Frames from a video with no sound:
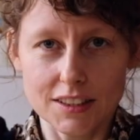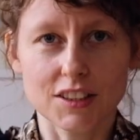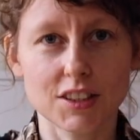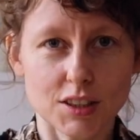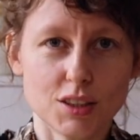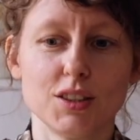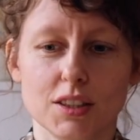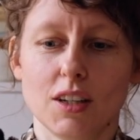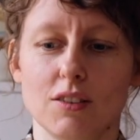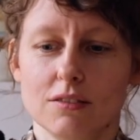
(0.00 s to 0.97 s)
It's good to,
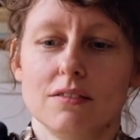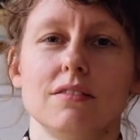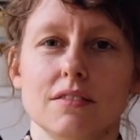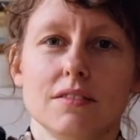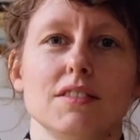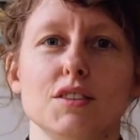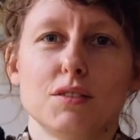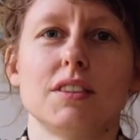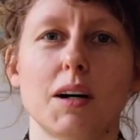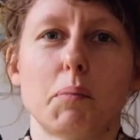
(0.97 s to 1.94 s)
you know,
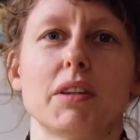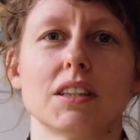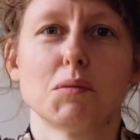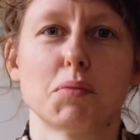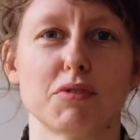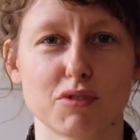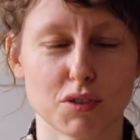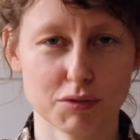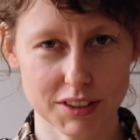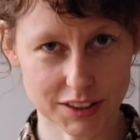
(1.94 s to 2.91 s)
loosen up a little
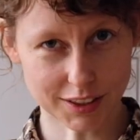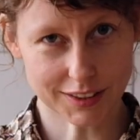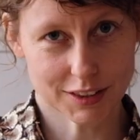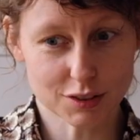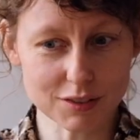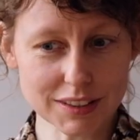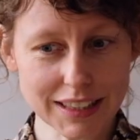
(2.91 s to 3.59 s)
before we start doing